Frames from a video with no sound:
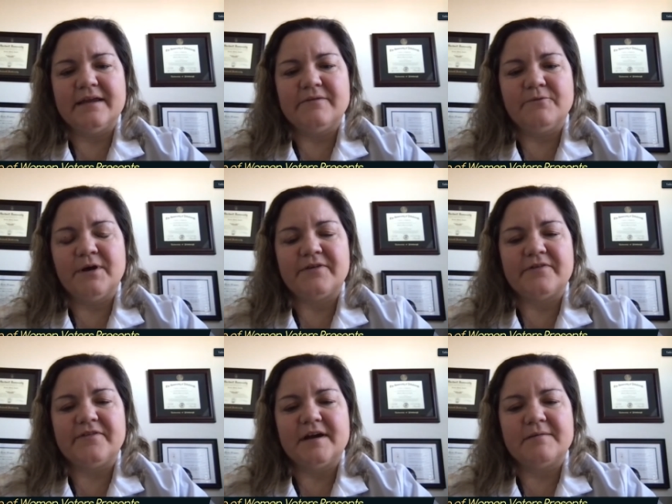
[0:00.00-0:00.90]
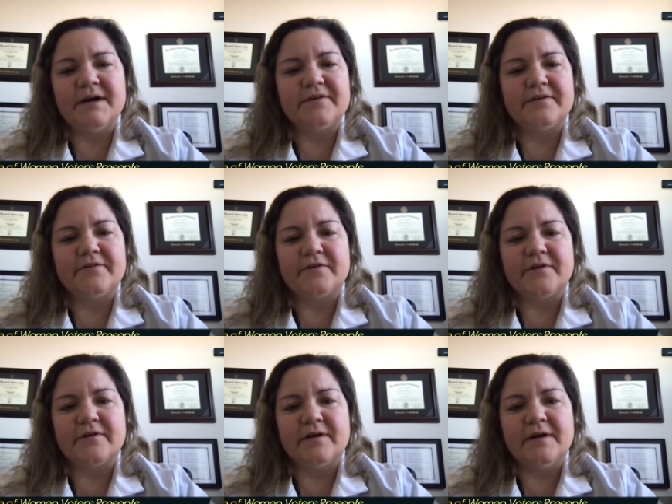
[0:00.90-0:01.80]
whether it's young mothers
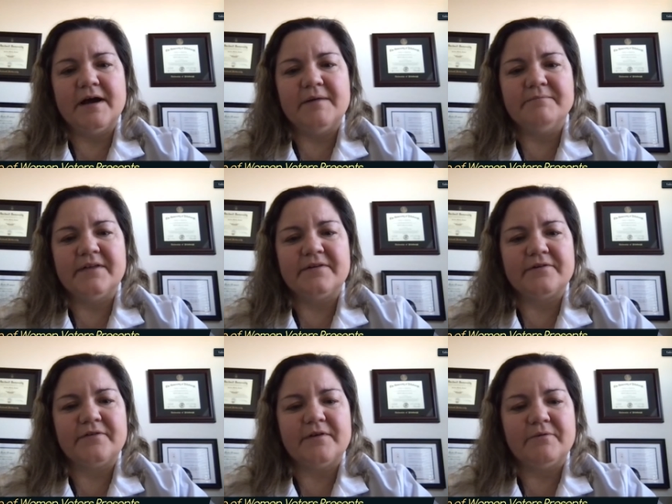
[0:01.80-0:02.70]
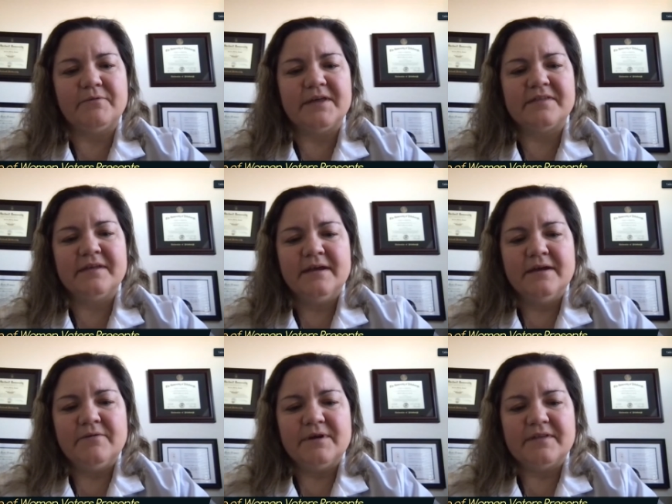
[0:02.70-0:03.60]
or uh, mothers uh, with
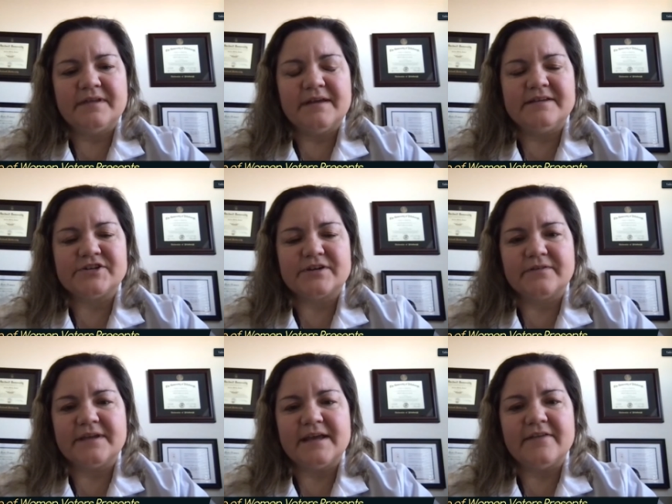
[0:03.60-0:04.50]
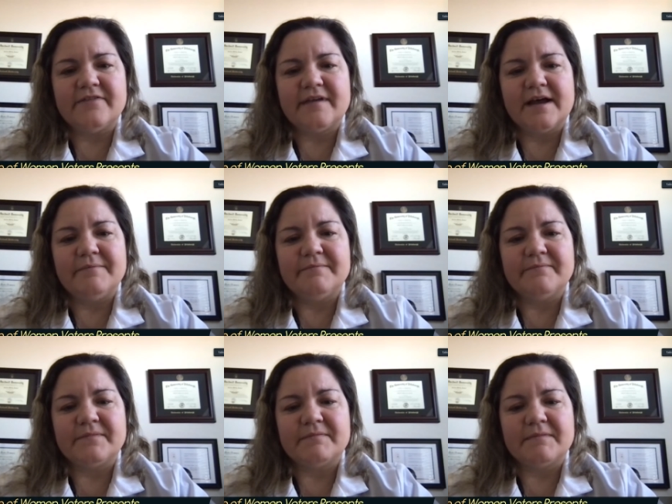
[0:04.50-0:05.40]
with additional needs, um,
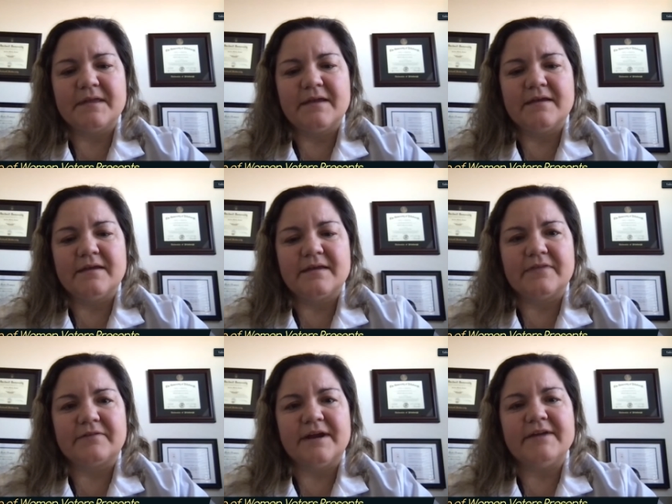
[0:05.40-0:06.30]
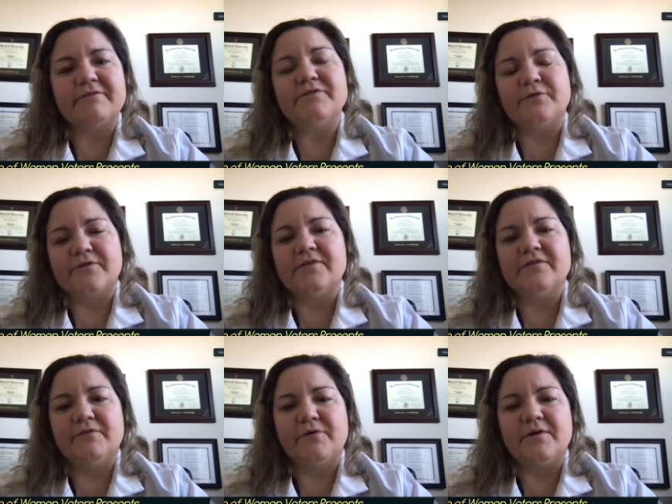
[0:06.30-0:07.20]
eh, get the right resources
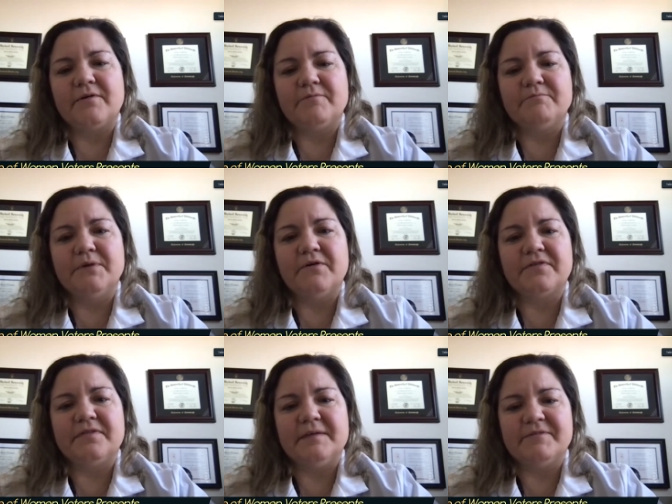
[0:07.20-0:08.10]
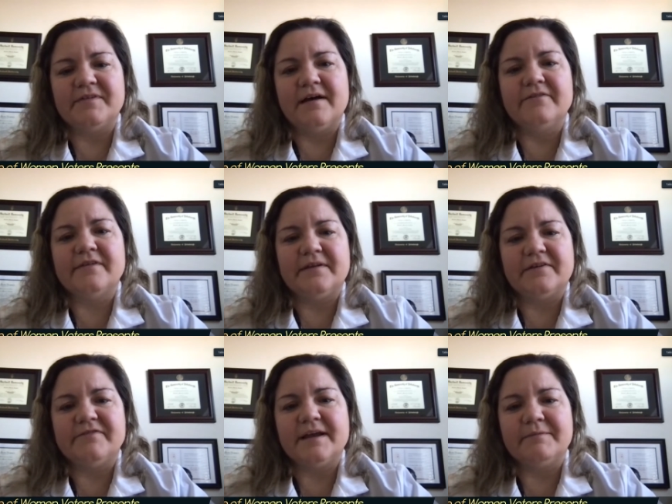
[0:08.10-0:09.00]
for both themselves and their
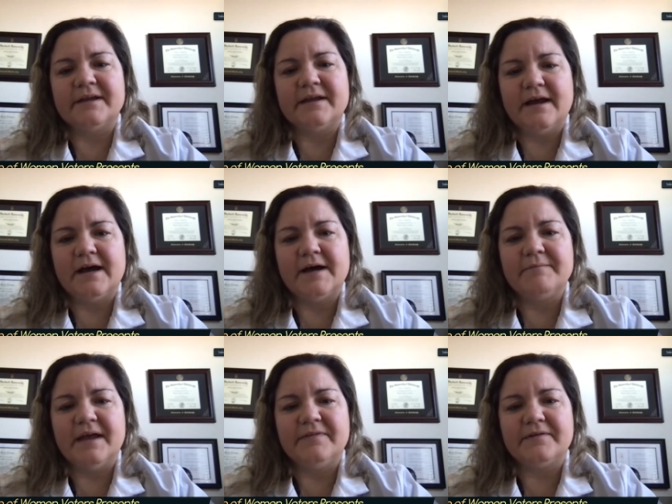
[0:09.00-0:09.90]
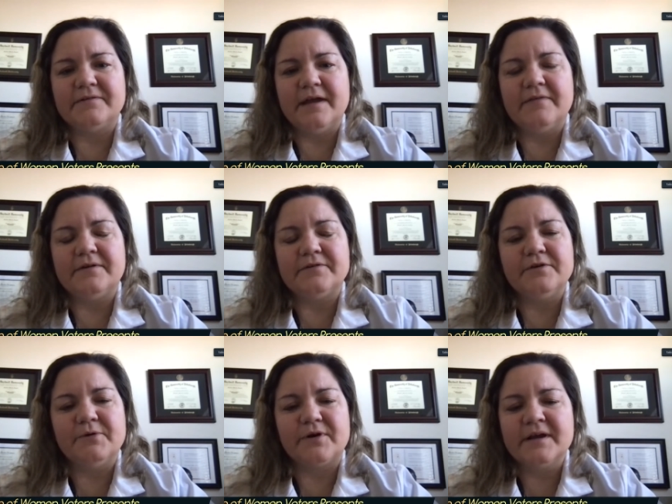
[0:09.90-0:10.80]
family um, and their and their
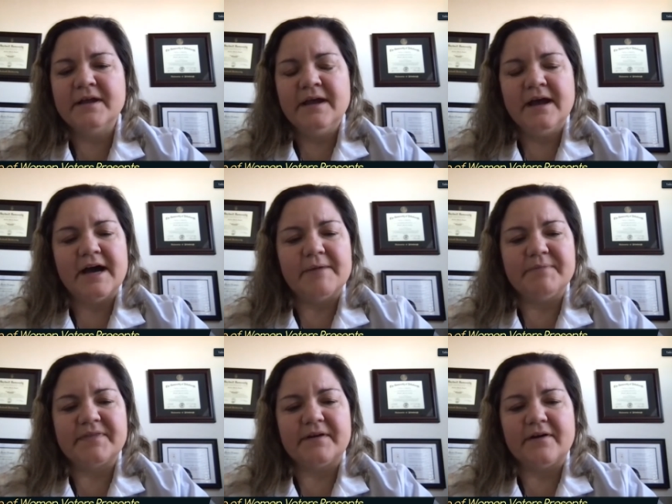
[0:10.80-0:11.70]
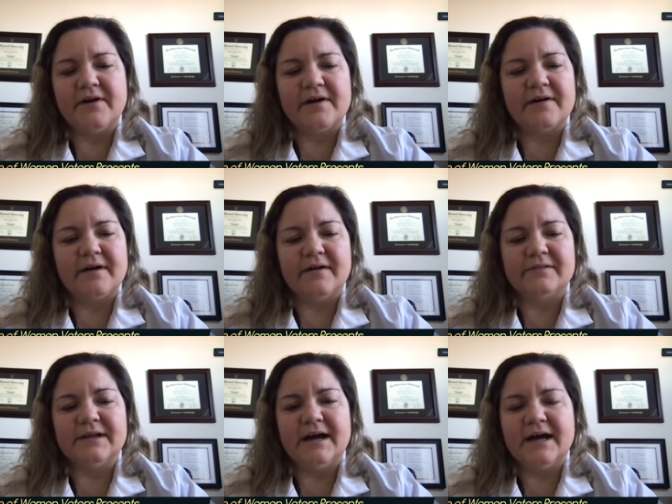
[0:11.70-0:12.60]
newborn. Um, but there are a
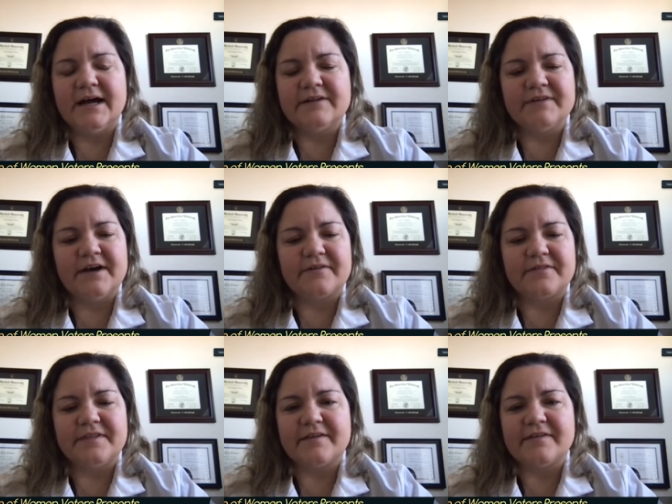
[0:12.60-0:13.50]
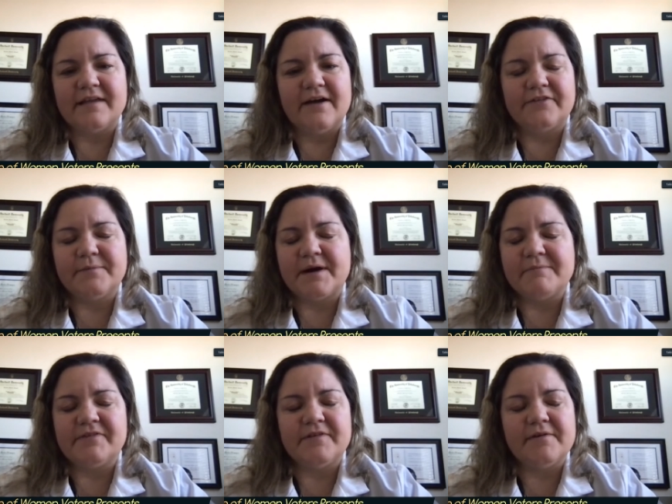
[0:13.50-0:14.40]
lot of other things that health
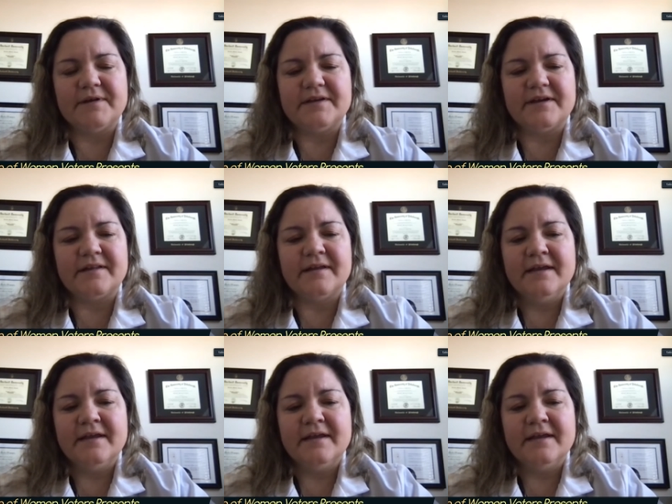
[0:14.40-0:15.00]
departments do, and you can